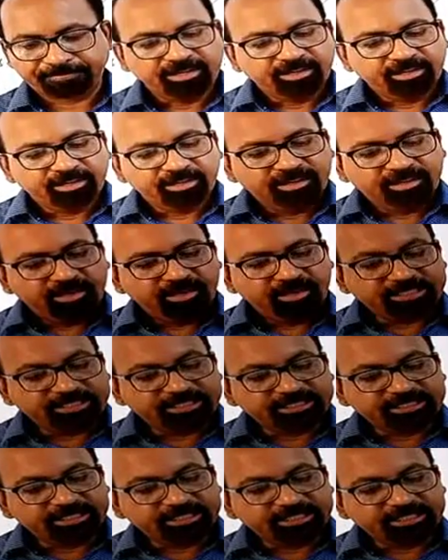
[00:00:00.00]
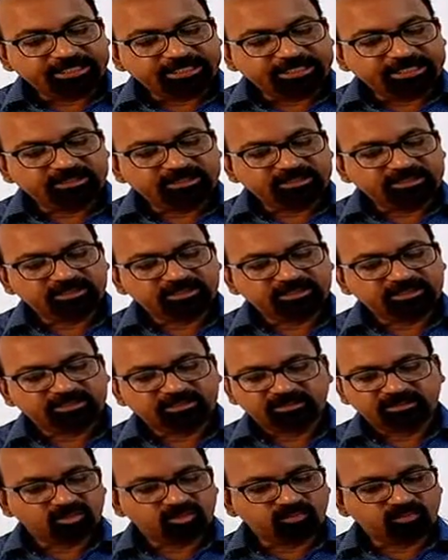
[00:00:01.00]
It is
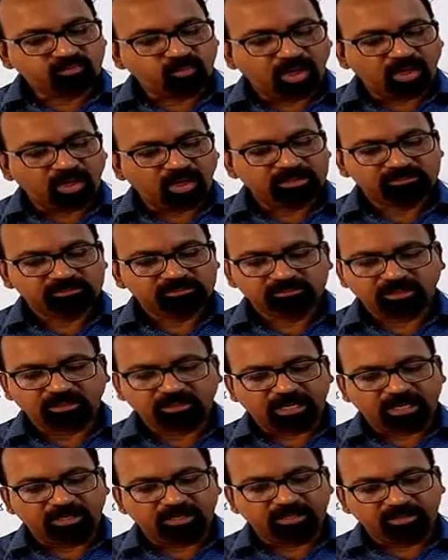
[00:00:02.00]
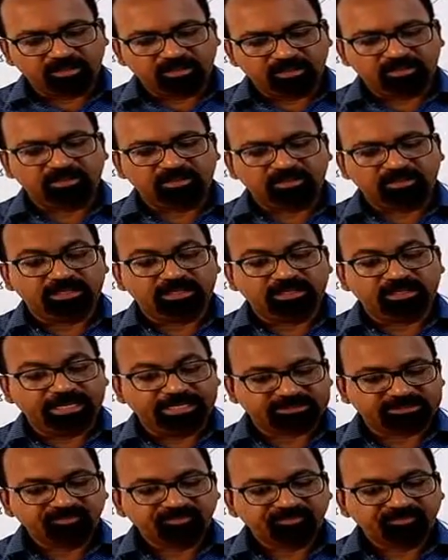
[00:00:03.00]
small. Let's
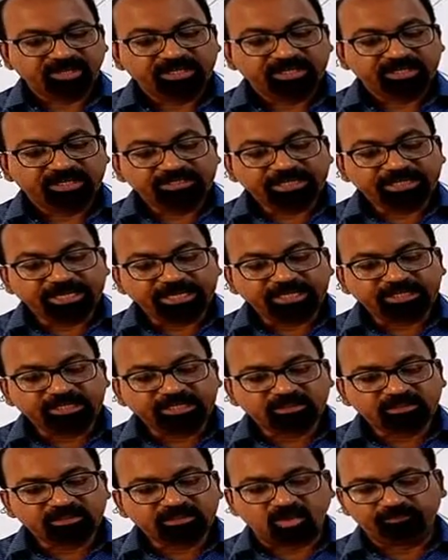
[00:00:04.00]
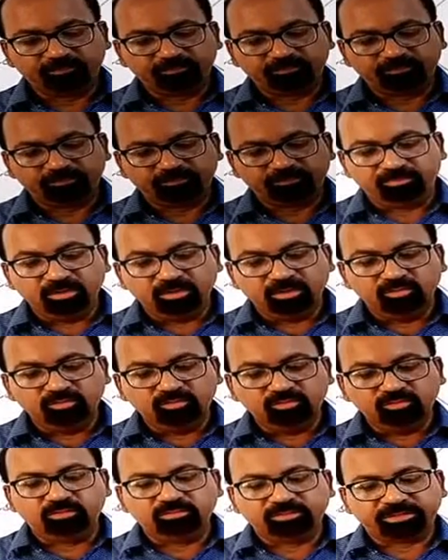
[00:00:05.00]
think of a balloon without
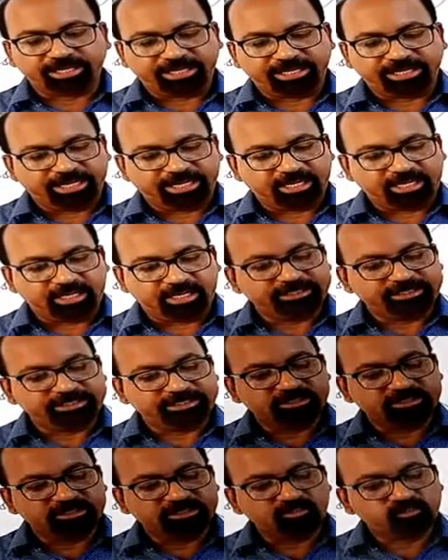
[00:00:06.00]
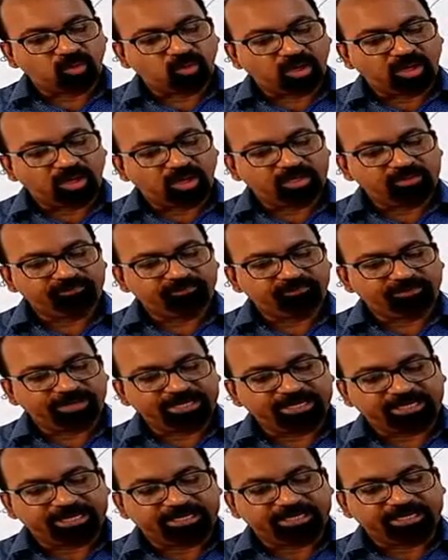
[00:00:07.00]
air. It is small, flat and
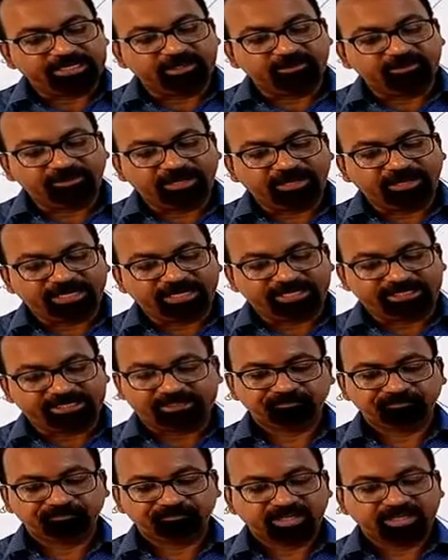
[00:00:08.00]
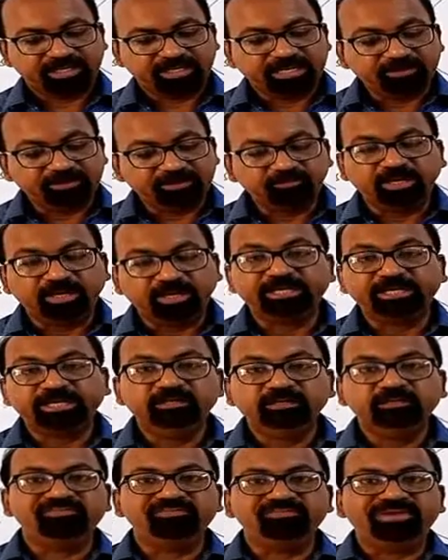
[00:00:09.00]
deflated. Deflated
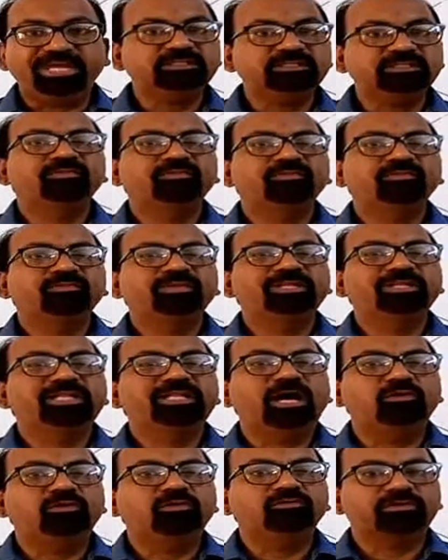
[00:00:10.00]
means without air.